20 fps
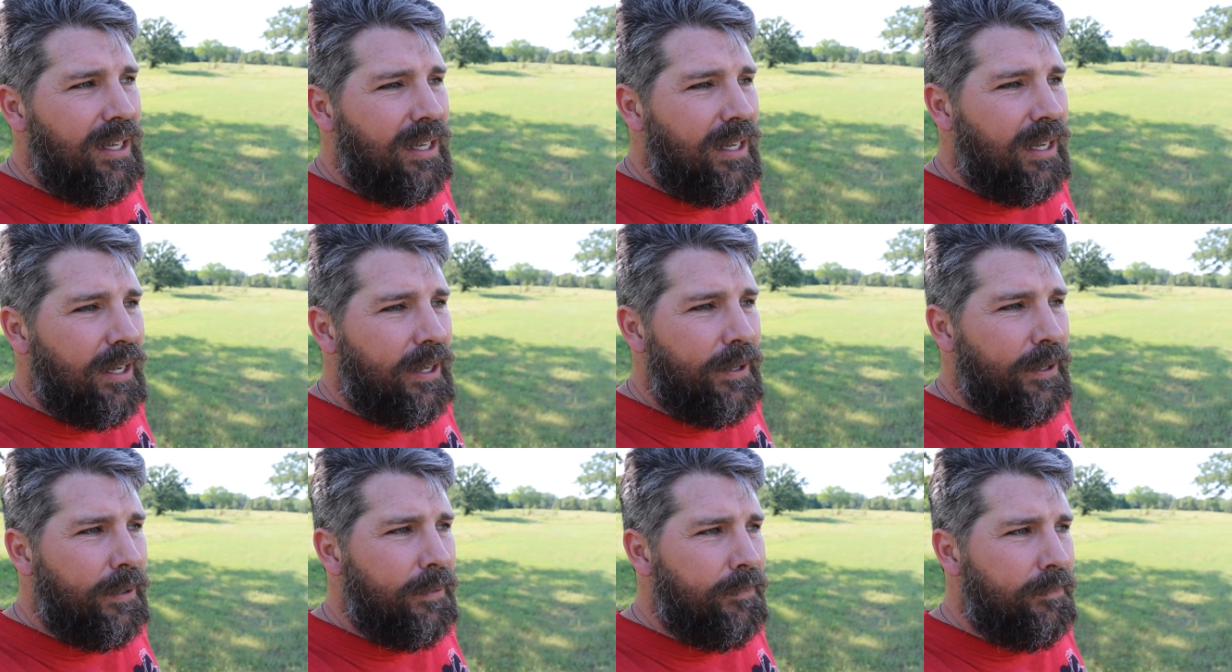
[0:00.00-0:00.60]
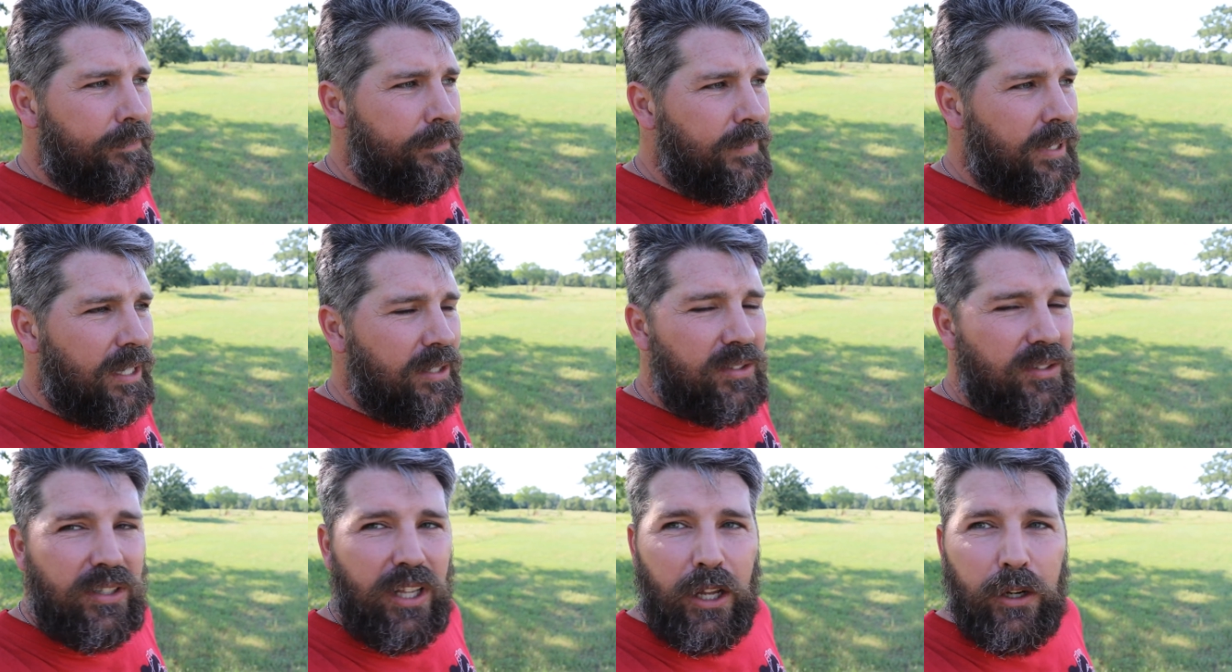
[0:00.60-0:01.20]
Um,
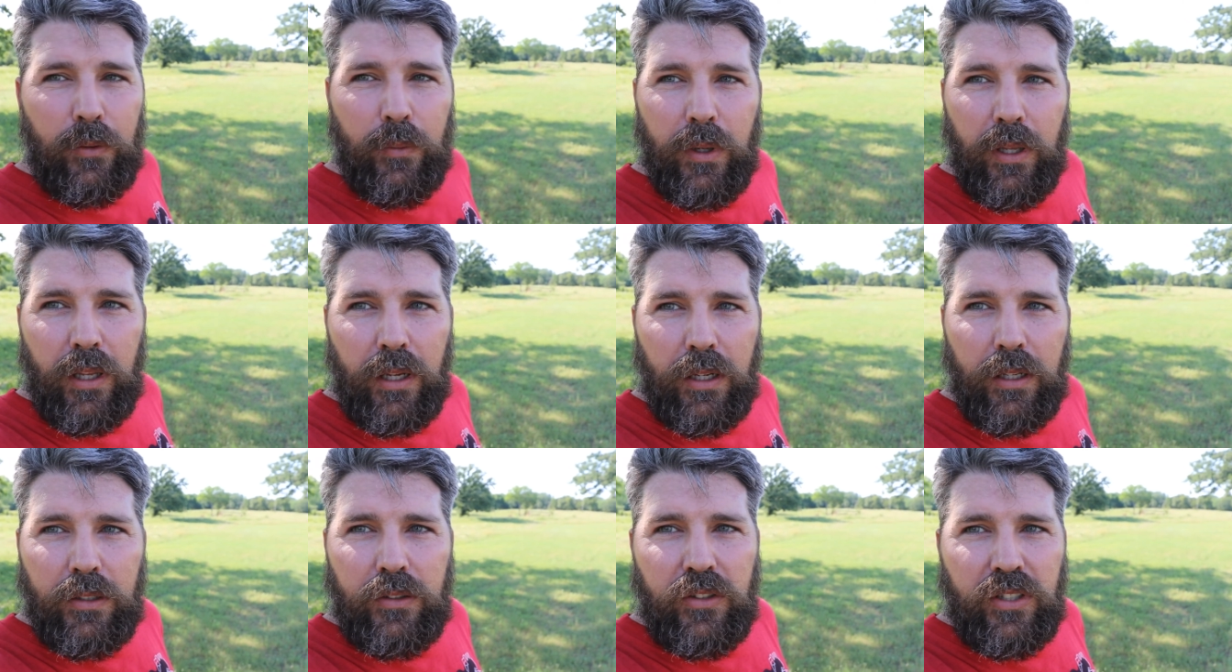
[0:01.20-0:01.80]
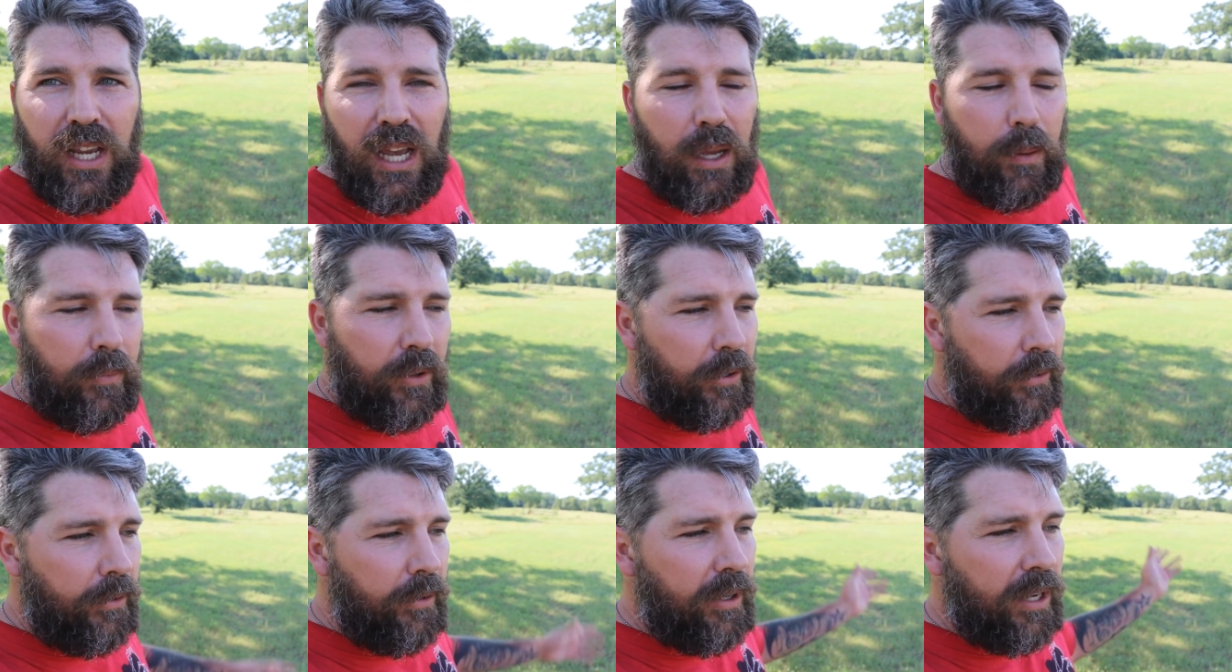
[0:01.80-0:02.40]
it's done a really good job,
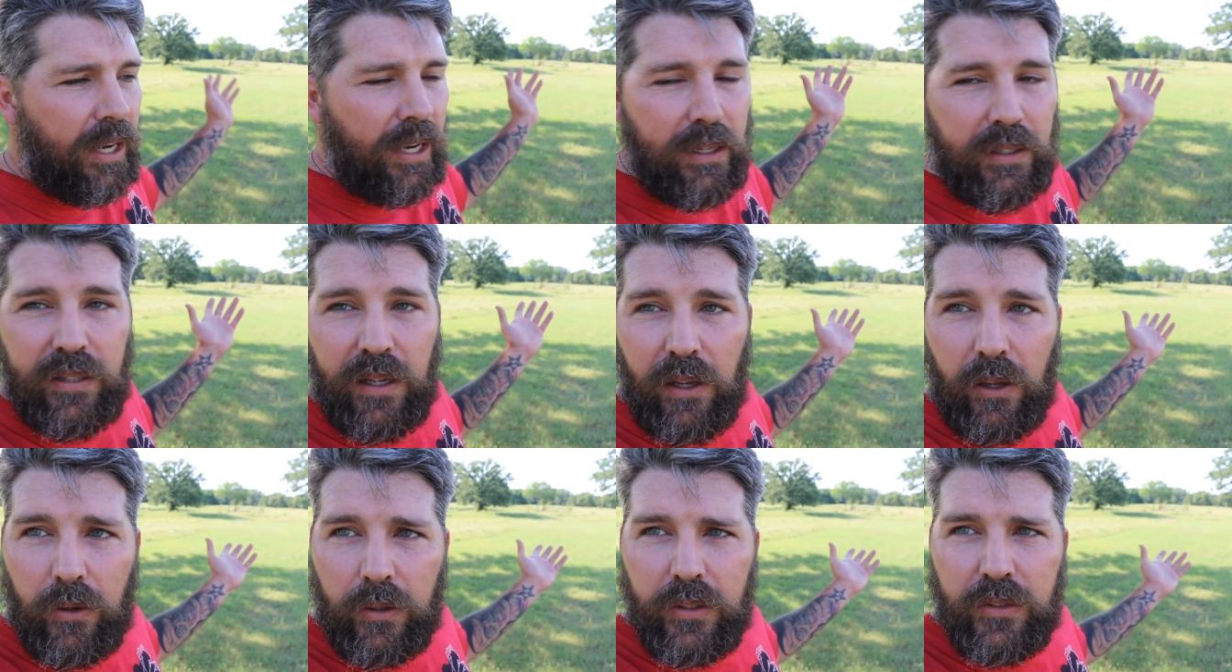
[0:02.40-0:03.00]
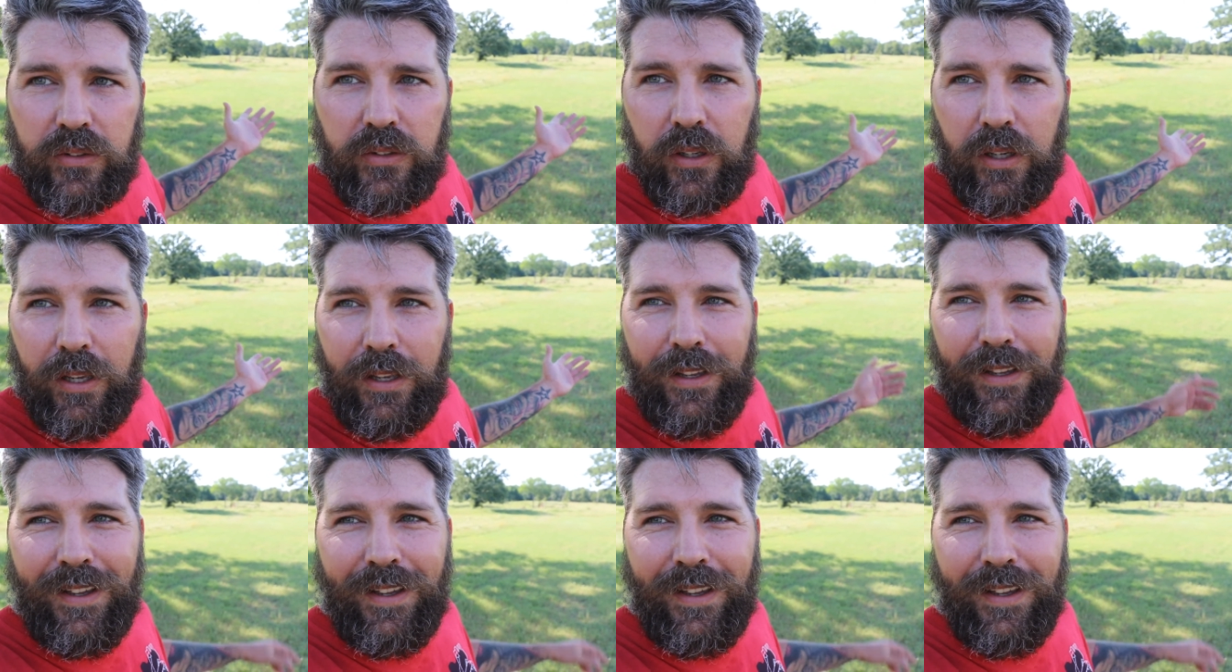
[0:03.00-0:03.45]
though you can't tell because the,